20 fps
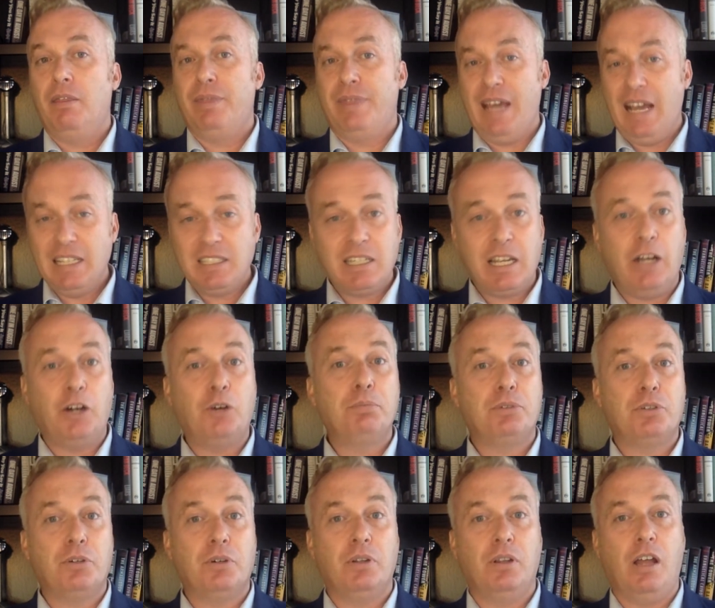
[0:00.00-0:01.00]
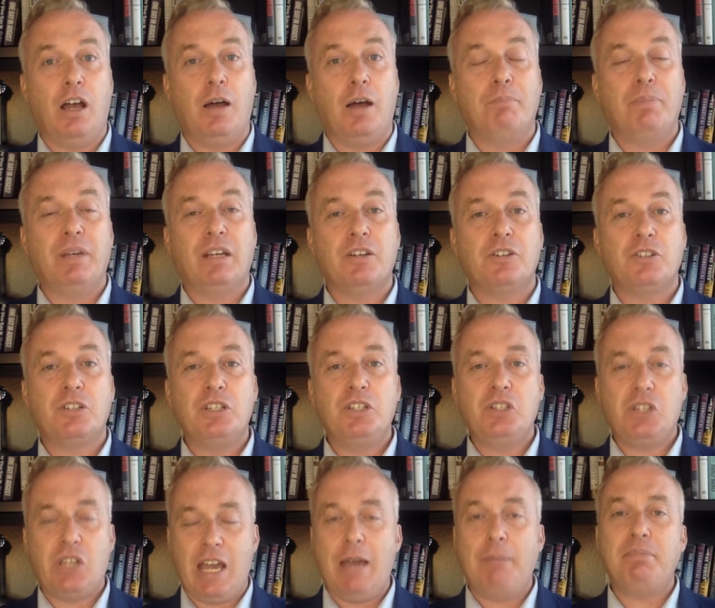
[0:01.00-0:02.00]
that's helped her a lot, because
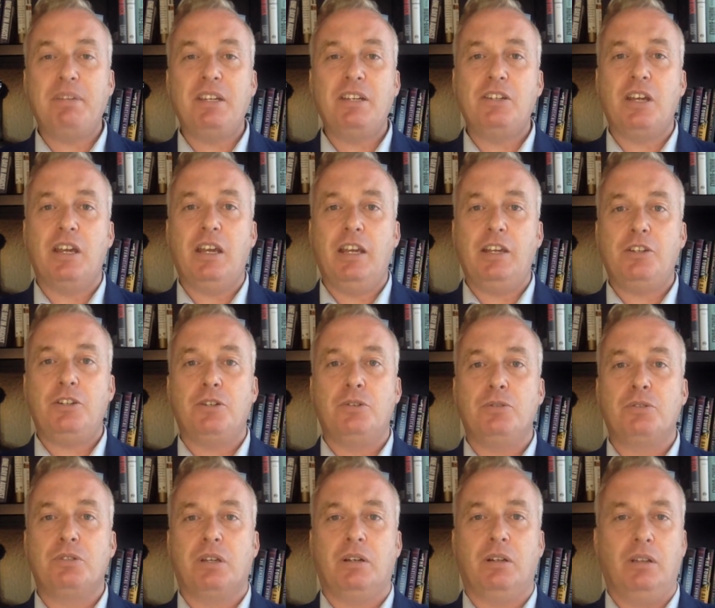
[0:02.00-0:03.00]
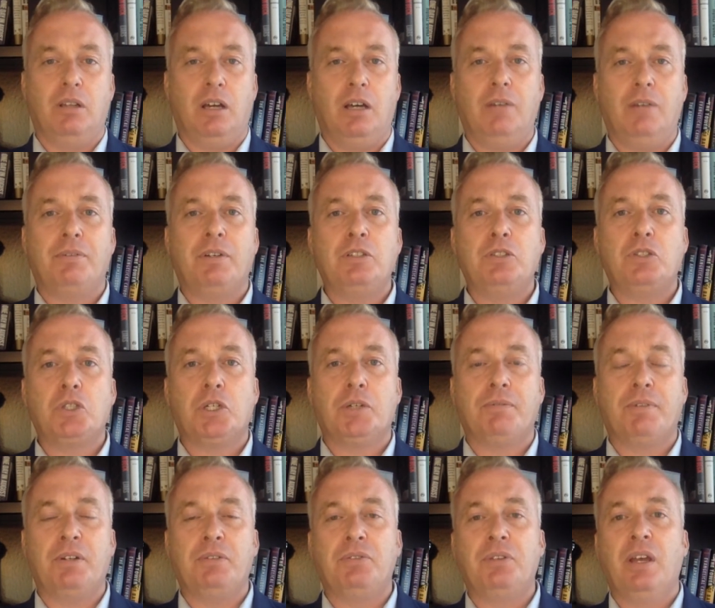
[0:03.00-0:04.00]
she's tapped into issues that a lot of
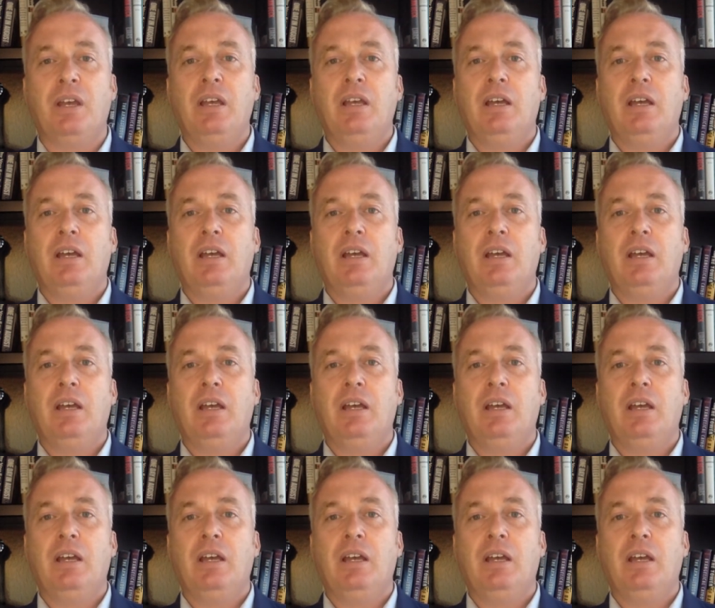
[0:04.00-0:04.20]
conservatives